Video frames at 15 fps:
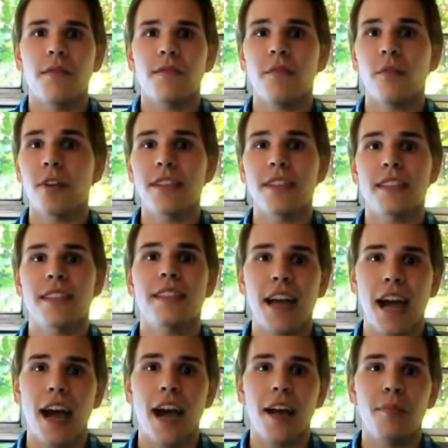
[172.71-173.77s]
For instance,
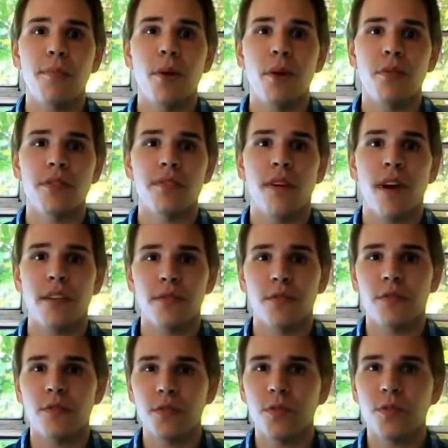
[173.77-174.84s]
I oppose
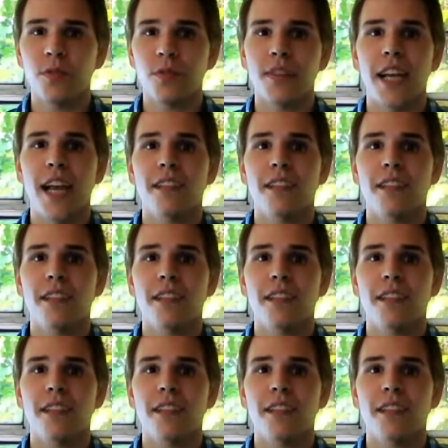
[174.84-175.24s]
fossil fuels